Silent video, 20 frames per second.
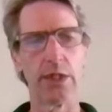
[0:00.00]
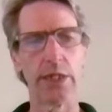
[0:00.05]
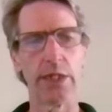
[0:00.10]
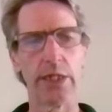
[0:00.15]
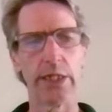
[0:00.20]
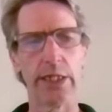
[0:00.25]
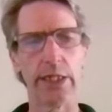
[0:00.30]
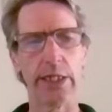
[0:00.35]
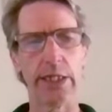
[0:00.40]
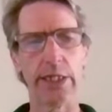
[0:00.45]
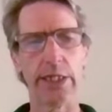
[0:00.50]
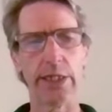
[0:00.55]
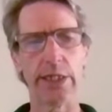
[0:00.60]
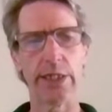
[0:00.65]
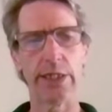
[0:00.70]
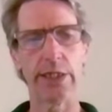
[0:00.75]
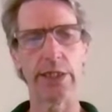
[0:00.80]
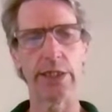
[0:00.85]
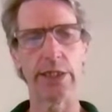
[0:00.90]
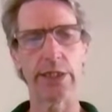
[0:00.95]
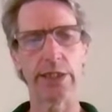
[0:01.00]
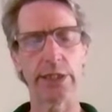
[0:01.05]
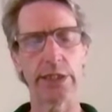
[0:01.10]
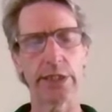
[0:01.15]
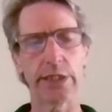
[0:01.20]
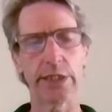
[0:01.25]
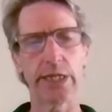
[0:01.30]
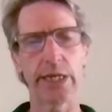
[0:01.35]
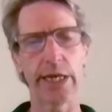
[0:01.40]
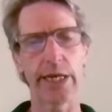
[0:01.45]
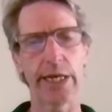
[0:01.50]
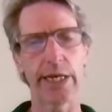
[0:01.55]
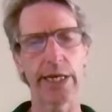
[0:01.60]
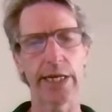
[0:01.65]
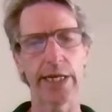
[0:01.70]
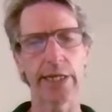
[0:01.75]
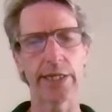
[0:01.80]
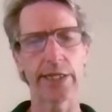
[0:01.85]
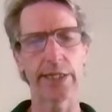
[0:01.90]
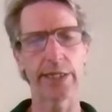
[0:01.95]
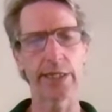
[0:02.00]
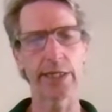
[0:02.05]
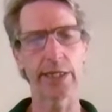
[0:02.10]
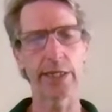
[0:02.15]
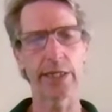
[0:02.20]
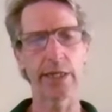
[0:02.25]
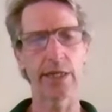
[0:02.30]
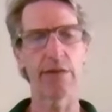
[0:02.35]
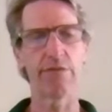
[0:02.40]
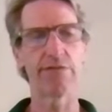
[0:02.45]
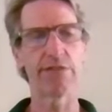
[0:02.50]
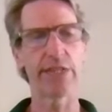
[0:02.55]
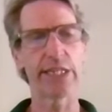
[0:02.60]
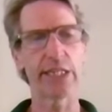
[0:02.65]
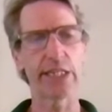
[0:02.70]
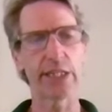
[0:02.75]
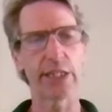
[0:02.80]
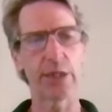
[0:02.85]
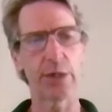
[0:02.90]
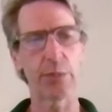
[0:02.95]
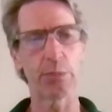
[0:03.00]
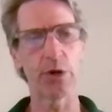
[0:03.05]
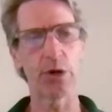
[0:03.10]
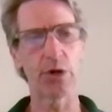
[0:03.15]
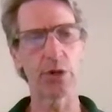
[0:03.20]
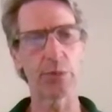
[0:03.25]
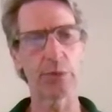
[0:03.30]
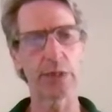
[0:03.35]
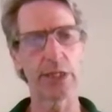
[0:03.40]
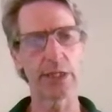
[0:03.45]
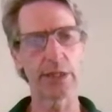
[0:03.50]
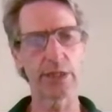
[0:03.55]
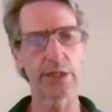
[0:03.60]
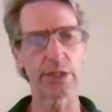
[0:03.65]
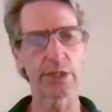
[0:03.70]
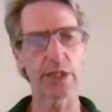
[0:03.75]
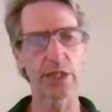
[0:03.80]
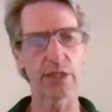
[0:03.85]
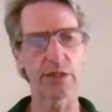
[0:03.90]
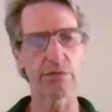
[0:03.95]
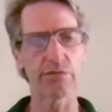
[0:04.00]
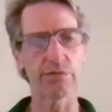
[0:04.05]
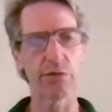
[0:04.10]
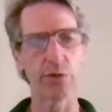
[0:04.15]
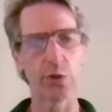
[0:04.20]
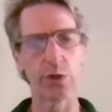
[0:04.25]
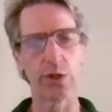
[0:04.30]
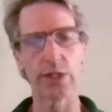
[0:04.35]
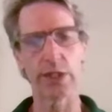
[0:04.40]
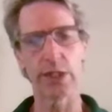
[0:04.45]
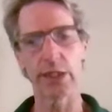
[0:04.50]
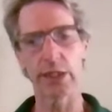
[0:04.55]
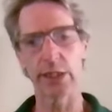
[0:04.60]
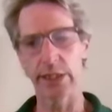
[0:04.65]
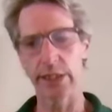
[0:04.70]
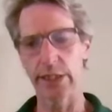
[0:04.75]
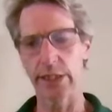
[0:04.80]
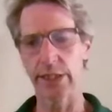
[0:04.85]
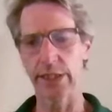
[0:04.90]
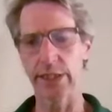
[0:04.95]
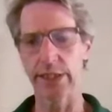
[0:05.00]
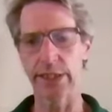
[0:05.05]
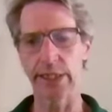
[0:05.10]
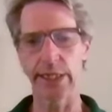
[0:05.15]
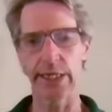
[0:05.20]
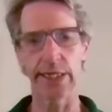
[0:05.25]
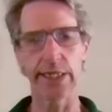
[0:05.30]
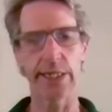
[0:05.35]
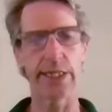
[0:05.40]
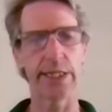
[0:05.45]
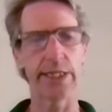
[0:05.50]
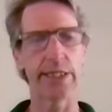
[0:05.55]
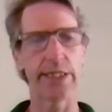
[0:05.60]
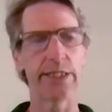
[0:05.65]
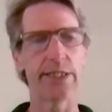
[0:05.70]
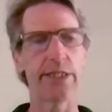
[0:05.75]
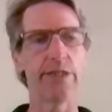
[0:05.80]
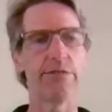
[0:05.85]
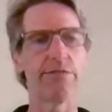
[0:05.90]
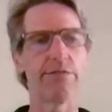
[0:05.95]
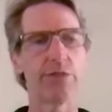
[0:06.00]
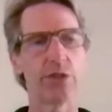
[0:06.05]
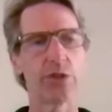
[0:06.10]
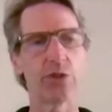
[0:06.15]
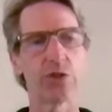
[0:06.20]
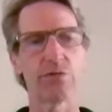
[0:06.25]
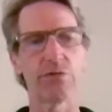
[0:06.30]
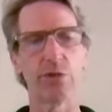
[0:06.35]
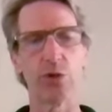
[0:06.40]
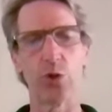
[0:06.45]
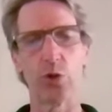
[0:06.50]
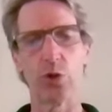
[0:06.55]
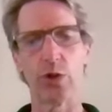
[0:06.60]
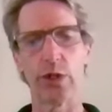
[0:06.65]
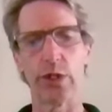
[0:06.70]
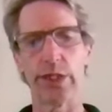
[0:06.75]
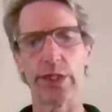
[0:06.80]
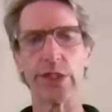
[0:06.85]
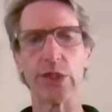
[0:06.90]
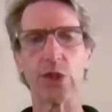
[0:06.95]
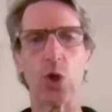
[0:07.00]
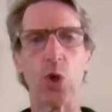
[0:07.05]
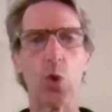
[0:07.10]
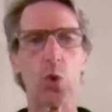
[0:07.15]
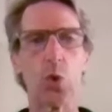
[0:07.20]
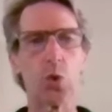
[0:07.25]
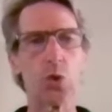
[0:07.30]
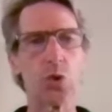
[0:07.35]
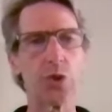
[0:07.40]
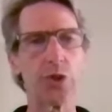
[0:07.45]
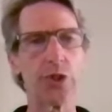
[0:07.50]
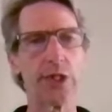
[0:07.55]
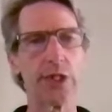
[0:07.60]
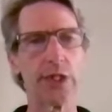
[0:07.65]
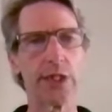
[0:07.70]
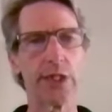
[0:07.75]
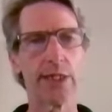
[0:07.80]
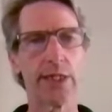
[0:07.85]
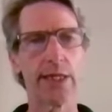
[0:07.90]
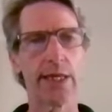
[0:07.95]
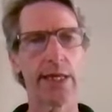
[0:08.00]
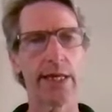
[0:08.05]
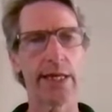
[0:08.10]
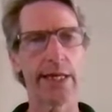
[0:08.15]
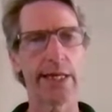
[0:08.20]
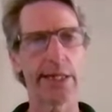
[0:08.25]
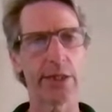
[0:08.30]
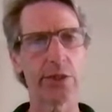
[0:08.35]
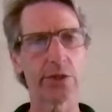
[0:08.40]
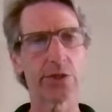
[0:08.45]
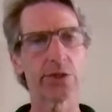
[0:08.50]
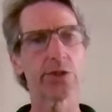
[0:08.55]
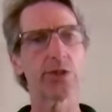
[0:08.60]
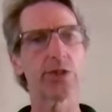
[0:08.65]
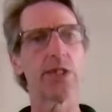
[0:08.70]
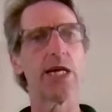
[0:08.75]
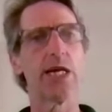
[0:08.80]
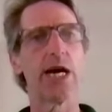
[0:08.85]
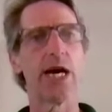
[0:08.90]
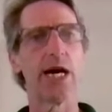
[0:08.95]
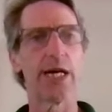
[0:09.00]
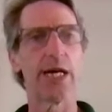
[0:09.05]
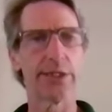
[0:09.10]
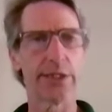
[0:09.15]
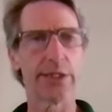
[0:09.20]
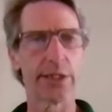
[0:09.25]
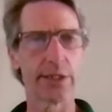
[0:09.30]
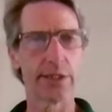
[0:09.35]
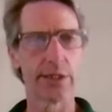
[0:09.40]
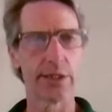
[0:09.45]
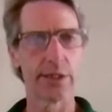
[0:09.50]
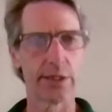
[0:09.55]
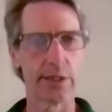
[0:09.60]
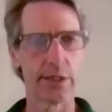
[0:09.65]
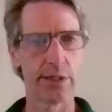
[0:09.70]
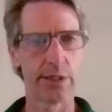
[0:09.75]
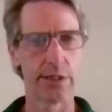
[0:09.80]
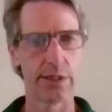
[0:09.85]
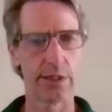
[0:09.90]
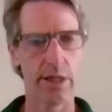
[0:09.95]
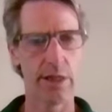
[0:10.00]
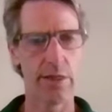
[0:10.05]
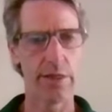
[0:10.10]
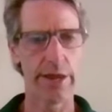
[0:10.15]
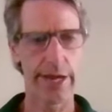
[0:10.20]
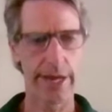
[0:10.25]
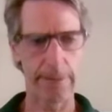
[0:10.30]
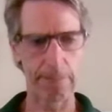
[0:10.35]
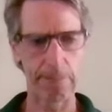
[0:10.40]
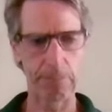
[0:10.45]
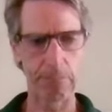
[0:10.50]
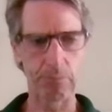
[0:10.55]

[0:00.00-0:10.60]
And it had a vacant apartment on the second floor and had the first floor an old hair salon that